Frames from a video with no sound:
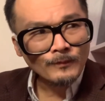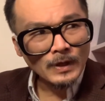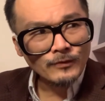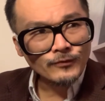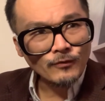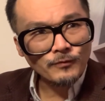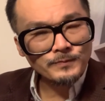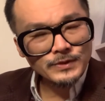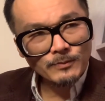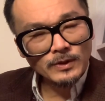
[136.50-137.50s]
And so for
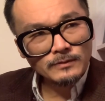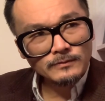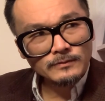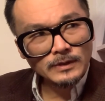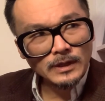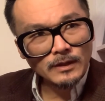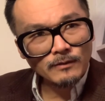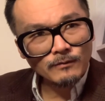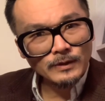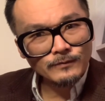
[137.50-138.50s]
someone
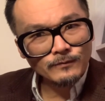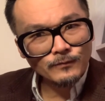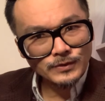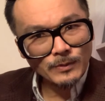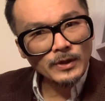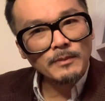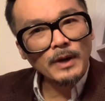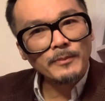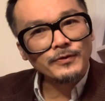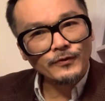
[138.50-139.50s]
in
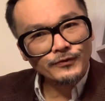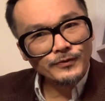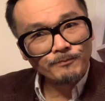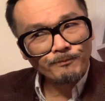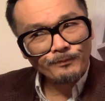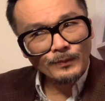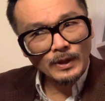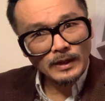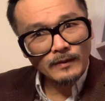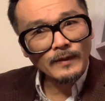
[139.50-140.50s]
my position,
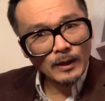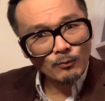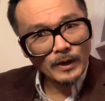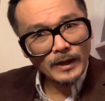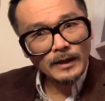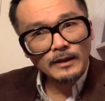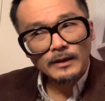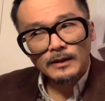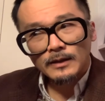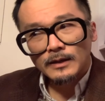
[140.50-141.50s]
in that way,
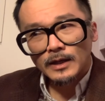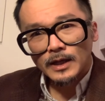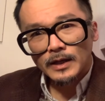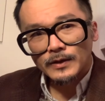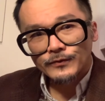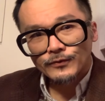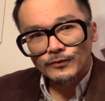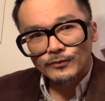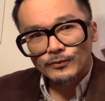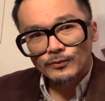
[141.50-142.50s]

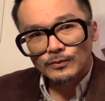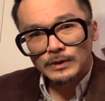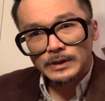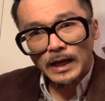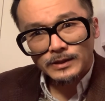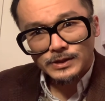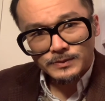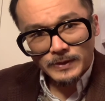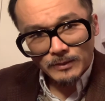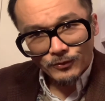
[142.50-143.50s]
to not
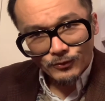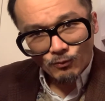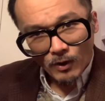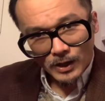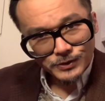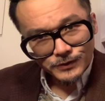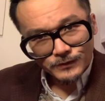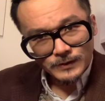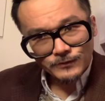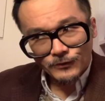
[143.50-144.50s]
just be able to watch
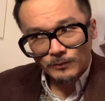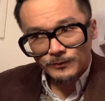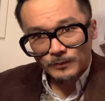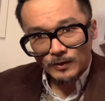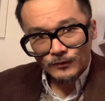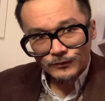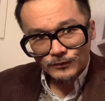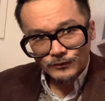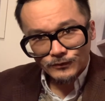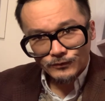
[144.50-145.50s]
these films, but
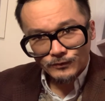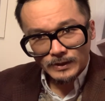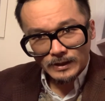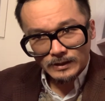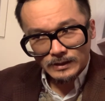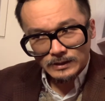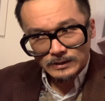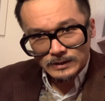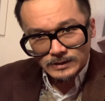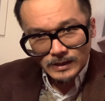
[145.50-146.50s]
also to get
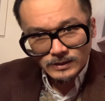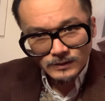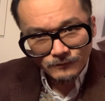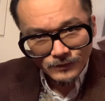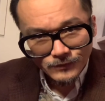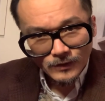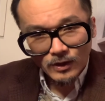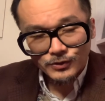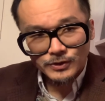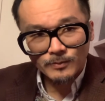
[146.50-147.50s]
a sense of the
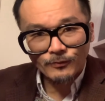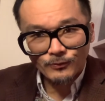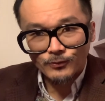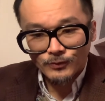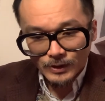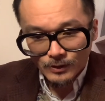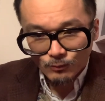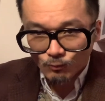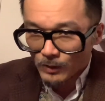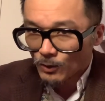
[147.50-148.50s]
scholarship through the
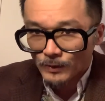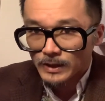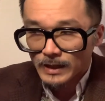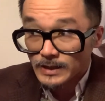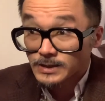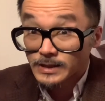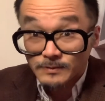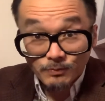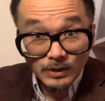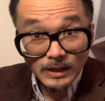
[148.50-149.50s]
well-written
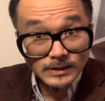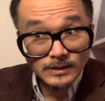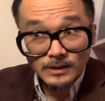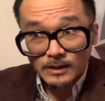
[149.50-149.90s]
essays, plus